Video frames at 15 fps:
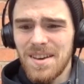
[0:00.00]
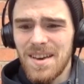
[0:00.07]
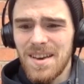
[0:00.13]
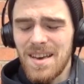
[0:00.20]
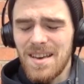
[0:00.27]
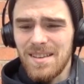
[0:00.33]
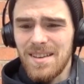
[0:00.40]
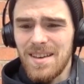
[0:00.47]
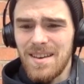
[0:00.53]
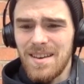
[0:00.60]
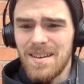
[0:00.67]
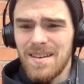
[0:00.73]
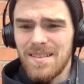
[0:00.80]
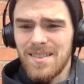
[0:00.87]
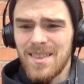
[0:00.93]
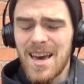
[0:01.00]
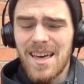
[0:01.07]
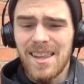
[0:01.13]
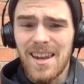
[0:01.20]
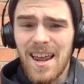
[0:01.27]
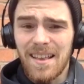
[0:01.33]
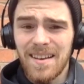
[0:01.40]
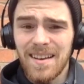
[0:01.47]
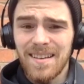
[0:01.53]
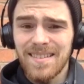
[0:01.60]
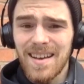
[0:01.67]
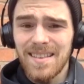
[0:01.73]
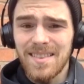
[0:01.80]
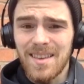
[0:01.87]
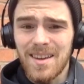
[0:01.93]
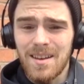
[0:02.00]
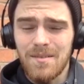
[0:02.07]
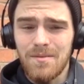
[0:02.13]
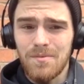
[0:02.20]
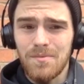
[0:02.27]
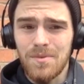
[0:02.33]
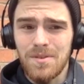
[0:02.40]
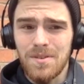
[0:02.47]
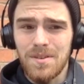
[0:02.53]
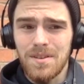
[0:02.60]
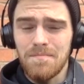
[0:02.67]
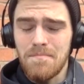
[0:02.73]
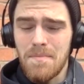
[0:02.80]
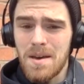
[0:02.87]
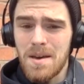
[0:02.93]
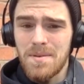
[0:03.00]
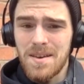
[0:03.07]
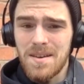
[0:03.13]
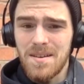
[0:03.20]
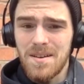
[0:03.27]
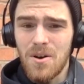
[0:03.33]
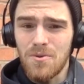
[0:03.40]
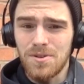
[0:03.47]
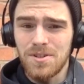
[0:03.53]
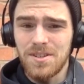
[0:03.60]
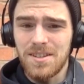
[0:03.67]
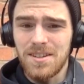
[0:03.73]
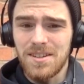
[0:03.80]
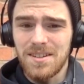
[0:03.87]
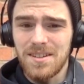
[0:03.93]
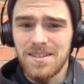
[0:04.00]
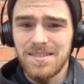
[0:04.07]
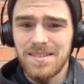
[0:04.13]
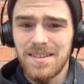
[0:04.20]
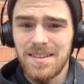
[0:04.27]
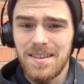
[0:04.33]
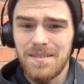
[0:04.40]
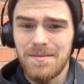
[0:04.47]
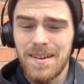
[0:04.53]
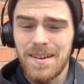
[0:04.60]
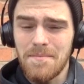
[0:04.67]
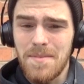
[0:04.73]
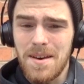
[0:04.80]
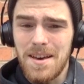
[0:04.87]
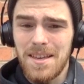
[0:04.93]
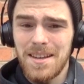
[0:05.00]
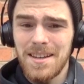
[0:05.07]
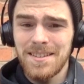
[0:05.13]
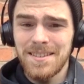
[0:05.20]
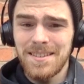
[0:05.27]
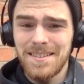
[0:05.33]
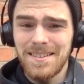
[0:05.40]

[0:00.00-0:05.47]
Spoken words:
the Athletic said that it maybe hosted at St Mary's.